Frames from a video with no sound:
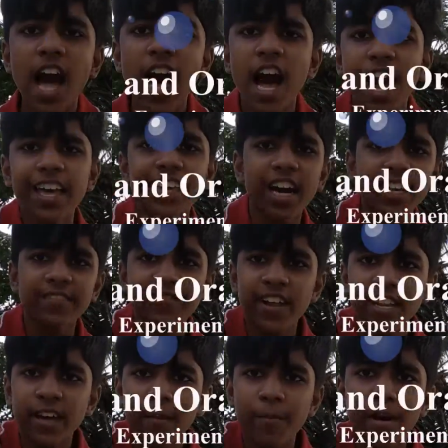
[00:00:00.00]
Hi guys,
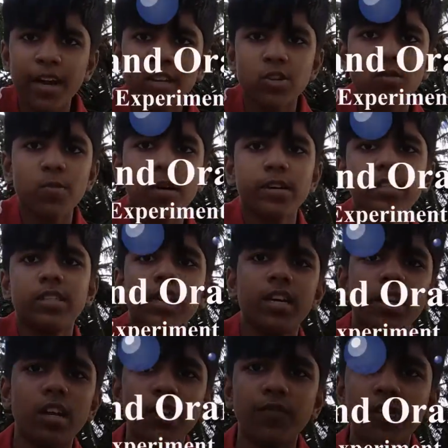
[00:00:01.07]
welcome back to my
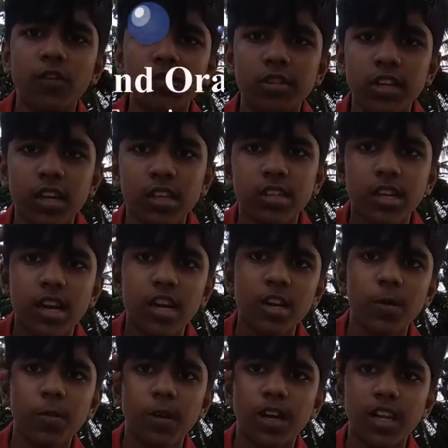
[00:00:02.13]
channel Fauzia's
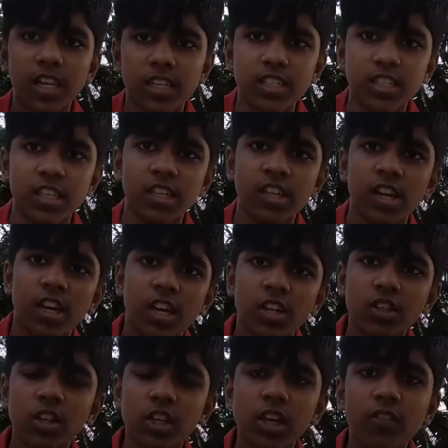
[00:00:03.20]
Random Collection.
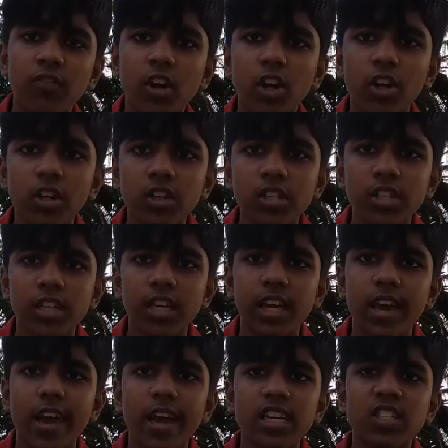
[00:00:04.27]
Today we are going to see
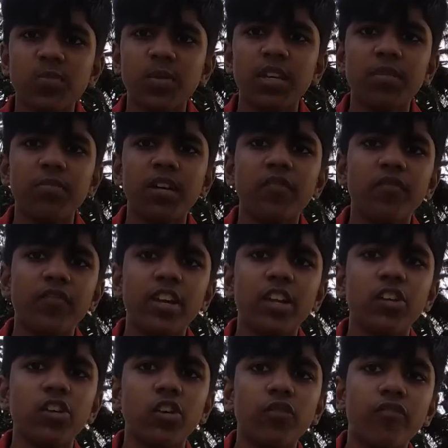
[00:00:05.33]
experiment
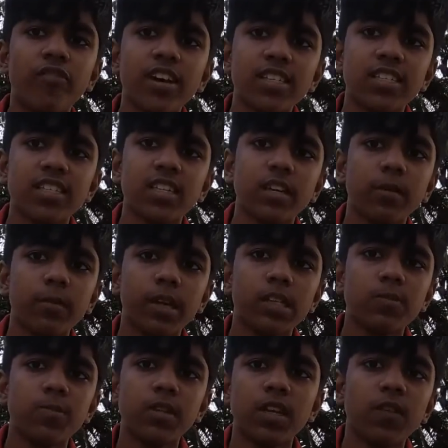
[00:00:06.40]
video, first time
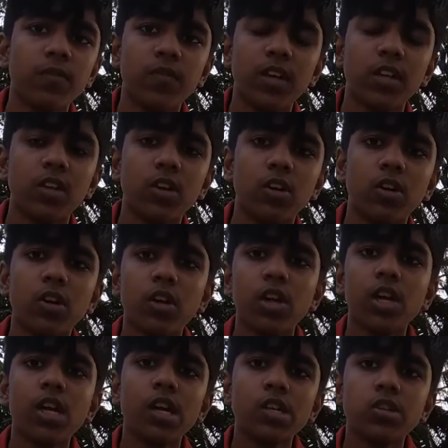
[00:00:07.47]
experiment video.
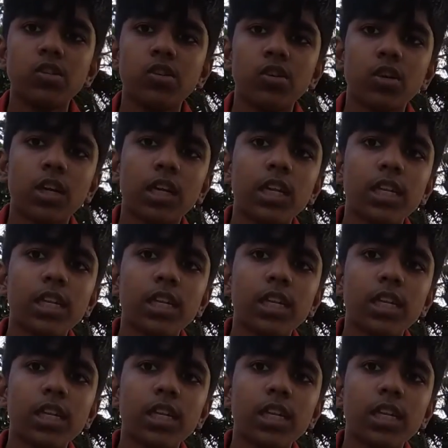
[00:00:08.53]
So